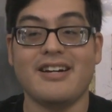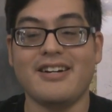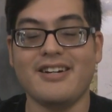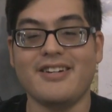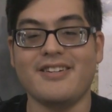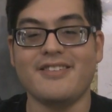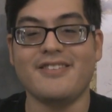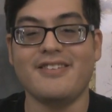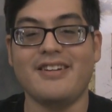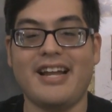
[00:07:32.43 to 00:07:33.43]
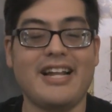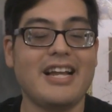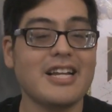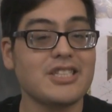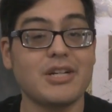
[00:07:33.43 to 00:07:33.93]

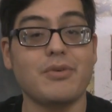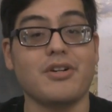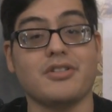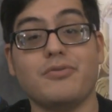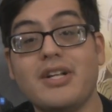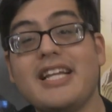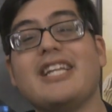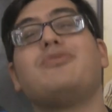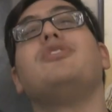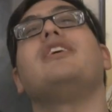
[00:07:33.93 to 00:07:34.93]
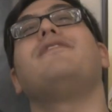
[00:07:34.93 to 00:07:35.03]
And I guess that works. One thing that's really